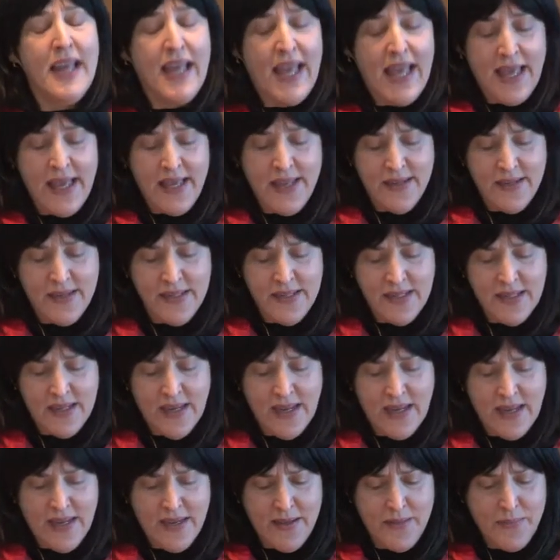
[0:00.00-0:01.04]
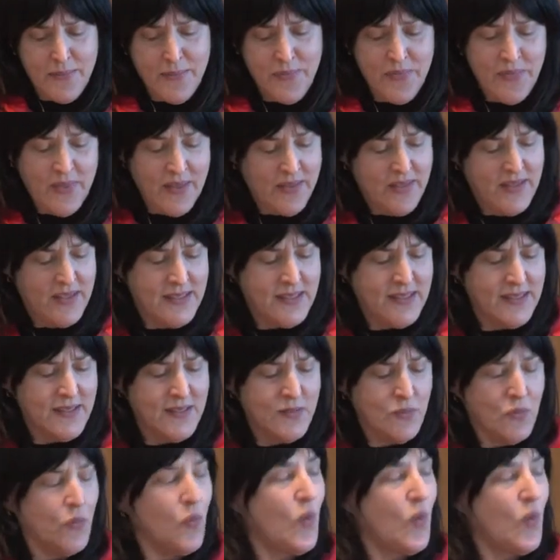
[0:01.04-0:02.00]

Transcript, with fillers: And um, this is